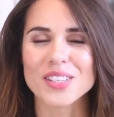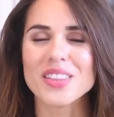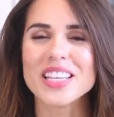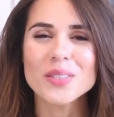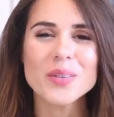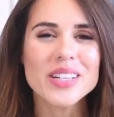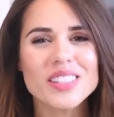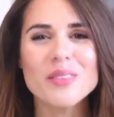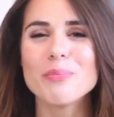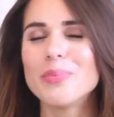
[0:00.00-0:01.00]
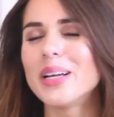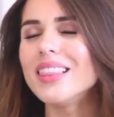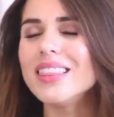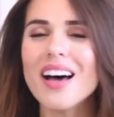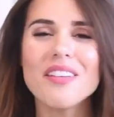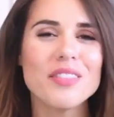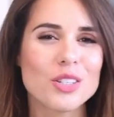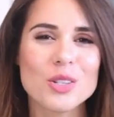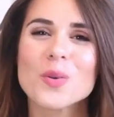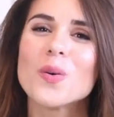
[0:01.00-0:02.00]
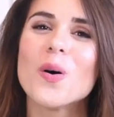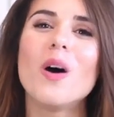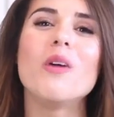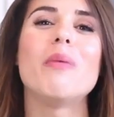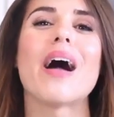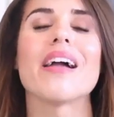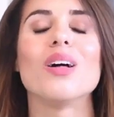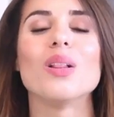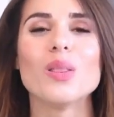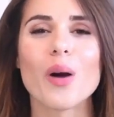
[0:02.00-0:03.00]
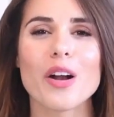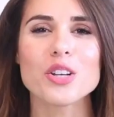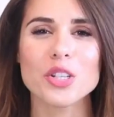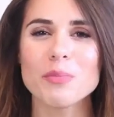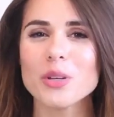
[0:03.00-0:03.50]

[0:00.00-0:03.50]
So this one is a beloved tool by a large